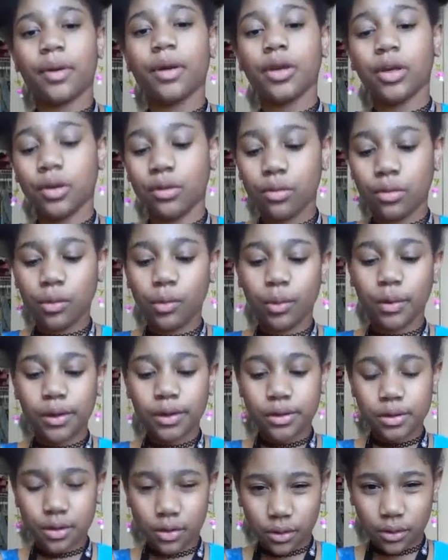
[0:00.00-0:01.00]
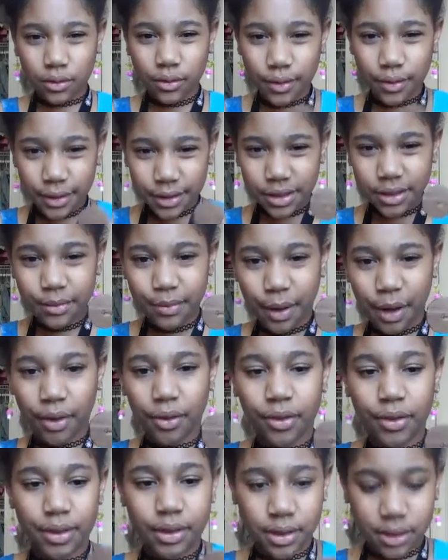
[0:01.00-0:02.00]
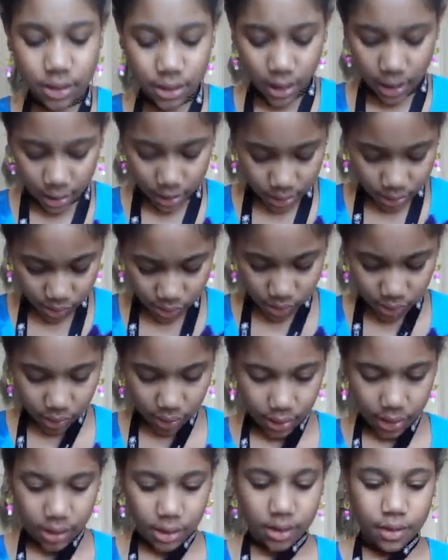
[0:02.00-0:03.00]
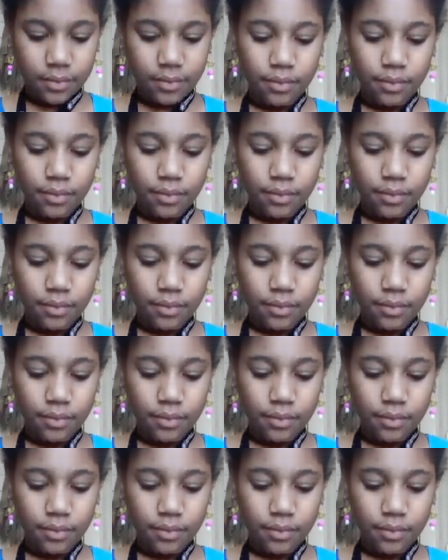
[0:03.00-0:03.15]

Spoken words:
you will want a circle that's about this size, or like